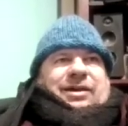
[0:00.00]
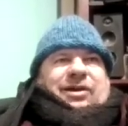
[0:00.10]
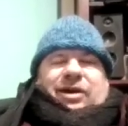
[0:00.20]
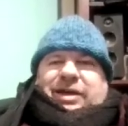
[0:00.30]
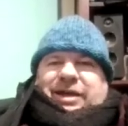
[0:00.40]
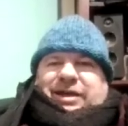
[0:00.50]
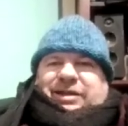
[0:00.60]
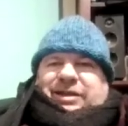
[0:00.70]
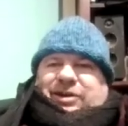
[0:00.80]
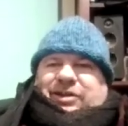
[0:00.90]
Oh
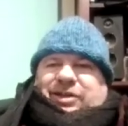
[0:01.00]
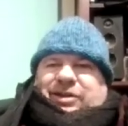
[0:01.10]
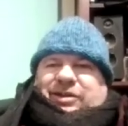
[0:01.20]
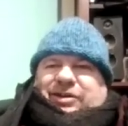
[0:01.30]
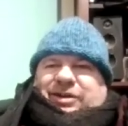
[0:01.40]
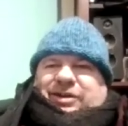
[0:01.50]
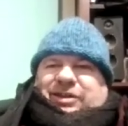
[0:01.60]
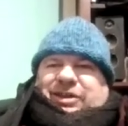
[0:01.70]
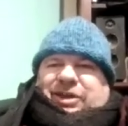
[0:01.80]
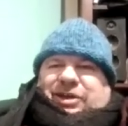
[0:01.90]
yeah. I
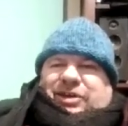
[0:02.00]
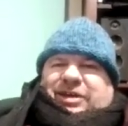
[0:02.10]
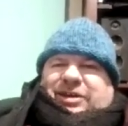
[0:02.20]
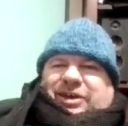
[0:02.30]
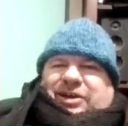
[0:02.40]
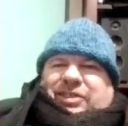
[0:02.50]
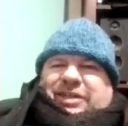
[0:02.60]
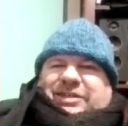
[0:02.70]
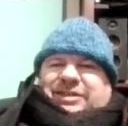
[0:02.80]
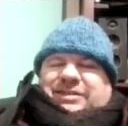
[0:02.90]
don't know. I
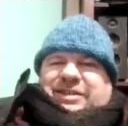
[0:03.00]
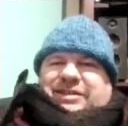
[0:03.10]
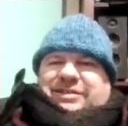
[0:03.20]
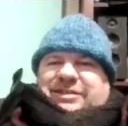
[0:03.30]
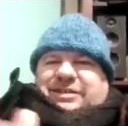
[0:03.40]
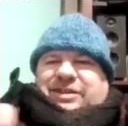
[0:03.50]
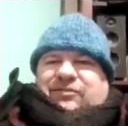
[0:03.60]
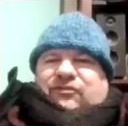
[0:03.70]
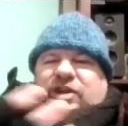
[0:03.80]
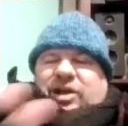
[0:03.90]
think it's going
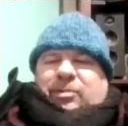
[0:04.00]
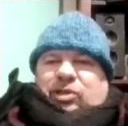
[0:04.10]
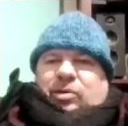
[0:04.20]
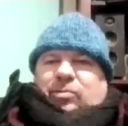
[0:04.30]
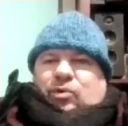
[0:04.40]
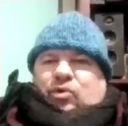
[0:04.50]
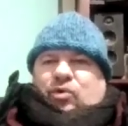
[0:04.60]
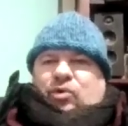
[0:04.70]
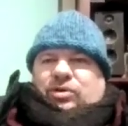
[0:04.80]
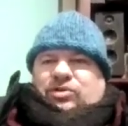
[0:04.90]
to free up a lot
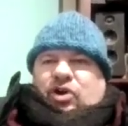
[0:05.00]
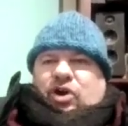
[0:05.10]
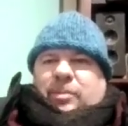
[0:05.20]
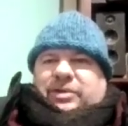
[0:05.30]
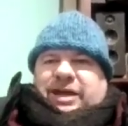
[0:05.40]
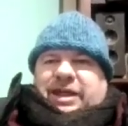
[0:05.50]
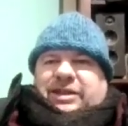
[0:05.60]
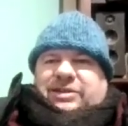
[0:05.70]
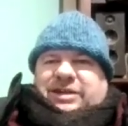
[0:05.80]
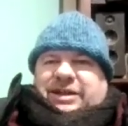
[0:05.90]
more time and
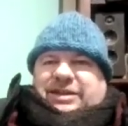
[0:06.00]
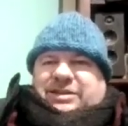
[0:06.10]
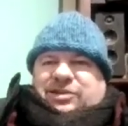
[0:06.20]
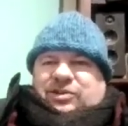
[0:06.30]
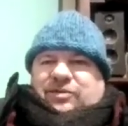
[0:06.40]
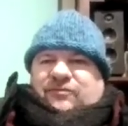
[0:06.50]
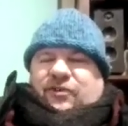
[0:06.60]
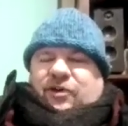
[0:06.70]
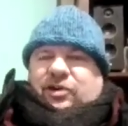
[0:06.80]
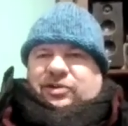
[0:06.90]
energy to
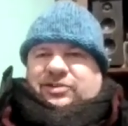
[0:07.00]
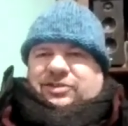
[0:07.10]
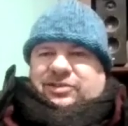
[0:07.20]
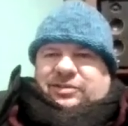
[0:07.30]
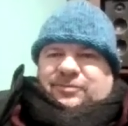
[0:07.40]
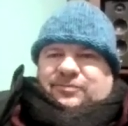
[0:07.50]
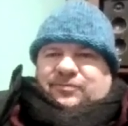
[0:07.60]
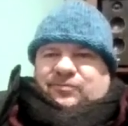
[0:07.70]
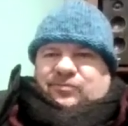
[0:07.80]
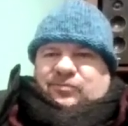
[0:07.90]
focus
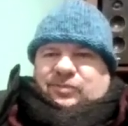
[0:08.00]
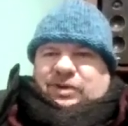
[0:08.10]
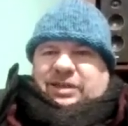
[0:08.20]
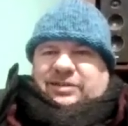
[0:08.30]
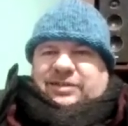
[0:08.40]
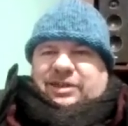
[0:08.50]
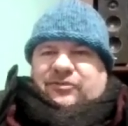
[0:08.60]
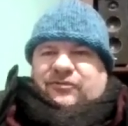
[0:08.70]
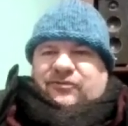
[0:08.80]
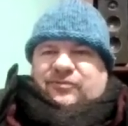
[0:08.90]
instead
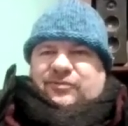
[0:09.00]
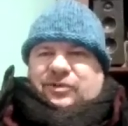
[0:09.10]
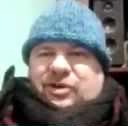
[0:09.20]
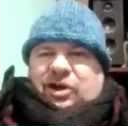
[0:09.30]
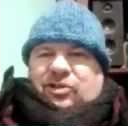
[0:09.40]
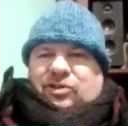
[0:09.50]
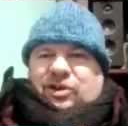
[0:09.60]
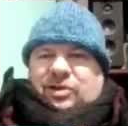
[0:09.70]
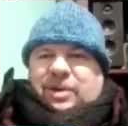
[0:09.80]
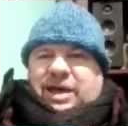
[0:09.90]
of going
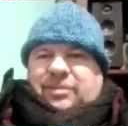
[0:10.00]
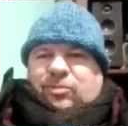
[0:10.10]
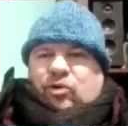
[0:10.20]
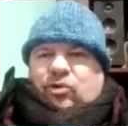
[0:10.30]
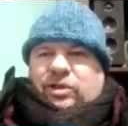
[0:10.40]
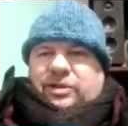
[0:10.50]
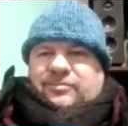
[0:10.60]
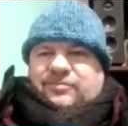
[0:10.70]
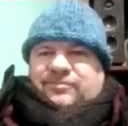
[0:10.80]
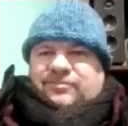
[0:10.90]
like a mad ball
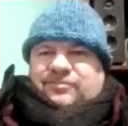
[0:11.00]
and